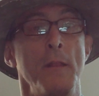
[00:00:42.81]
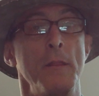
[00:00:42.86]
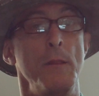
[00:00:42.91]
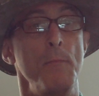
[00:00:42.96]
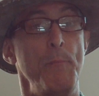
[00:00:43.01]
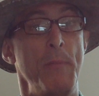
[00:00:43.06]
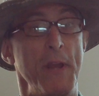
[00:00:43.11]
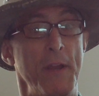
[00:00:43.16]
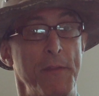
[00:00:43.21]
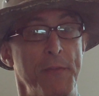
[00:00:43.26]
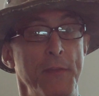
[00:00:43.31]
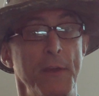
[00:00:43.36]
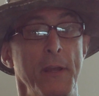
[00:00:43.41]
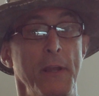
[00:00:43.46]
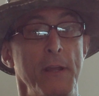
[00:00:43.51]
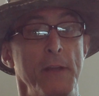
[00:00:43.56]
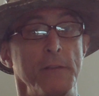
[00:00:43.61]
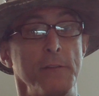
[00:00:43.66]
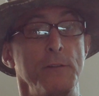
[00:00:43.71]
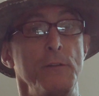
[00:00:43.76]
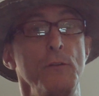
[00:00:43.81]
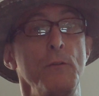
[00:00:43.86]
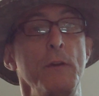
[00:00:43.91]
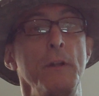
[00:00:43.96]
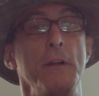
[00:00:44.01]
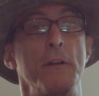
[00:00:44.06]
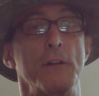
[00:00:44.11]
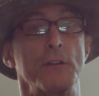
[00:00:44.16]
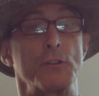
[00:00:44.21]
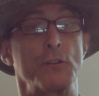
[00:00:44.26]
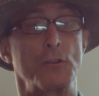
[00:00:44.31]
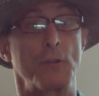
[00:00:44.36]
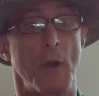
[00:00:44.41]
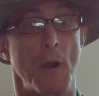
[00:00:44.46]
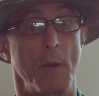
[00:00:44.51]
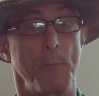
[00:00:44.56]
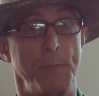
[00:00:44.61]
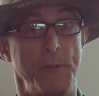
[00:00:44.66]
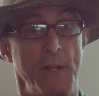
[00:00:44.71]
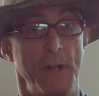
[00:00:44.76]
The big thing is you need a
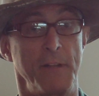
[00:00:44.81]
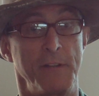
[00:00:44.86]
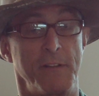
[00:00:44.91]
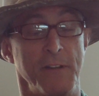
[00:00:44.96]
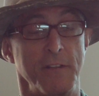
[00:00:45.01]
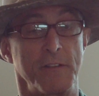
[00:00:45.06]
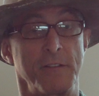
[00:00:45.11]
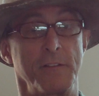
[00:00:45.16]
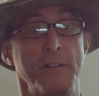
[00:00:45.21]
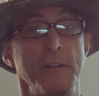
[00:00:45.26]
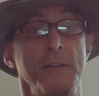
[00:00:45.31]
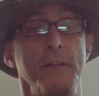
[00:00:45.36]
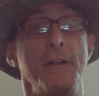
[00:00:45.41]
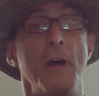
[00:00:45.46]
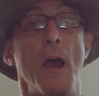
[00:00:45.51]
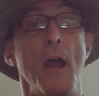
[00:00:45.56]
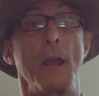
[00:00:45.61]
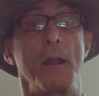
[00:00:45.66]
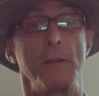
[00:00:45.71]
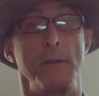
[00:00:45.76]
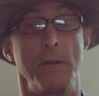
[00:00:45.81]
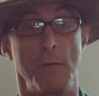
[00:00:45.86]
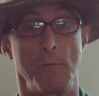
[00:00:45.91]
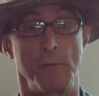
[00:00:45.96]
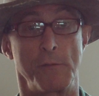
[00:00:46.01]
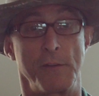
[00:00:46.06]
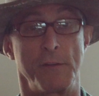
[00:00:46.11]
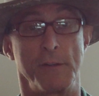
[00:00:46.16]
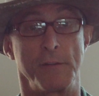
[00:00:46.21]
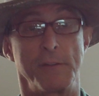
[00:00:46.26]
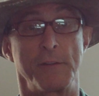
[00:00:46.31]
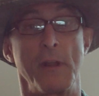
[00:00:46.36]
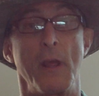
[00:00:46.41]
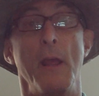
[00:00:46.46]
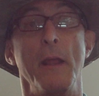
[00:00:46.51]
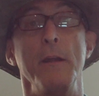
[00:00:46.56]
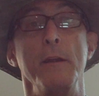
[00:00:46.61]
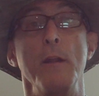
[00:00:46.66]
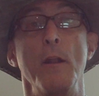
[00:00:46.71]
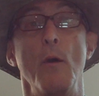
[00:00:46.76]
sharp dentist to diagnose this
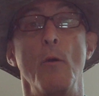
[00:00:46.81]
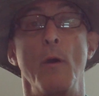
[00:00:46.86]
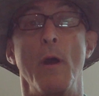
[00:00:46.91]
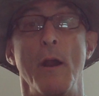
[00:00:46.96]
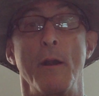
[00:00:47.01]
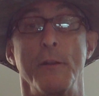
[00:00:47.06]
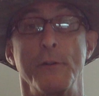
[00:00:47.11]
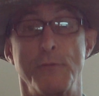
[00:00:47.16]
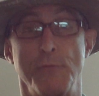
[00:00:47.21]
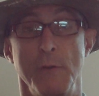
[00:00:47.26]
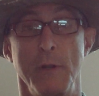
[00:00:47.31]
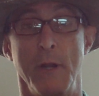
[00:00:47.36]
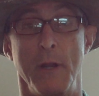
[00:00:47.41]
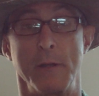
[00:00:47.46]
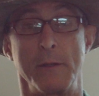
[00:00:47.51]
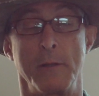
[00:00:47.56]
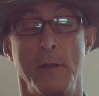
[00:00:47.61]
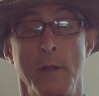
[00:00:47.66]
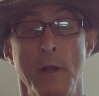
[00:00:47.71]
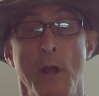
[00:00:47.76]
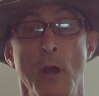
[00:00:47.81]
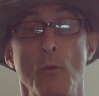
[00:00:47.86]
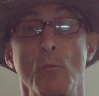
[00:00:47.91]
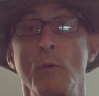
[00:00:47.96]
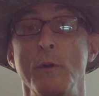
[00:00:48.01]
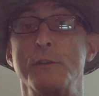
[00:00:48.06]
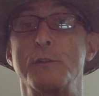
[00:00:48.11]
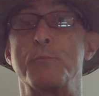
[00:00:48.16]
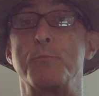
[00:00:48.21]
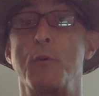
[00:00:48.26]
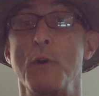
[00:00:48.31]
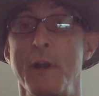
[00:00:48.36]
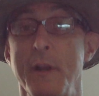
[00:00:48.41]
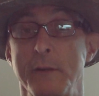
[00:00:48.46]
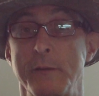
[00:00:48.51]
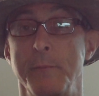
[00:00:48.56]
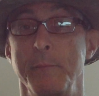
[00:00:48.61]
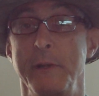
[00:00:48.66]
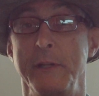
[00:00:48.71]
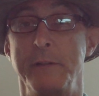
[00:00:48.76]
and know how to treat it, which
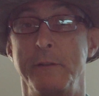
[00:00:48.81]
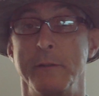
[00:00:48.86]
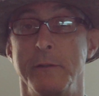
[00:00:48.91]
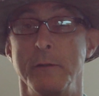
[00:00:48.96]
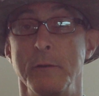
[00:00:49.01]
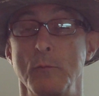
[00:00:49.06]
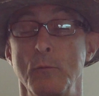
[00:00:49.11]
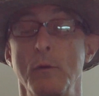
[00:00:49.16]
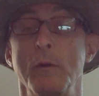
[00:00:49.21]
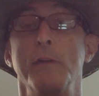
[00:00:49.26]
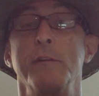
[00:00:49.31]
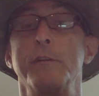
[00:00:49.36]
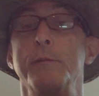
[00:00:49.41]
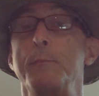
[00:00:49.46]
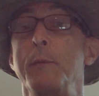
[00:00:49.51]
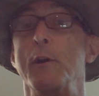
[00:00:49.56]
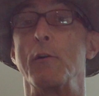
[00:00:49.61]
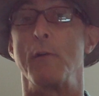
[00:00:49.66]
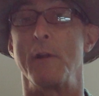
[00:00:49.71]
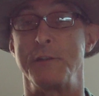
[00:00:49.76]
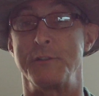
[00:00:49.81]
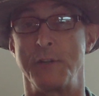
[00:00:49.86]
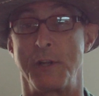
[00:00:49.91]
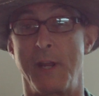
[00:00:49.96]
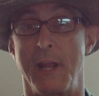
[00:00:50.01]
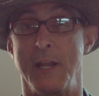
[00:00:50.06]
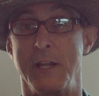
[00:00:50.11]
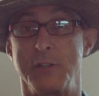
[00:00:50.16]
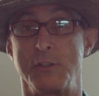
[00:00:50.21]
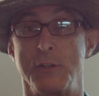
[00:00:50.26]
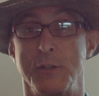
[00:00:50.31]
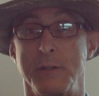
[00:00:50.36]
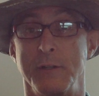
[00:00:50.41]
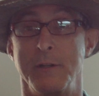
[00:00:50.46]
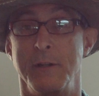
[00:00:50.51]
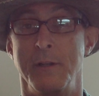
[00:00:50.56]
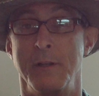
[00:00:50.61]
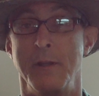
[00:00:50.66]
brings me to Spear Education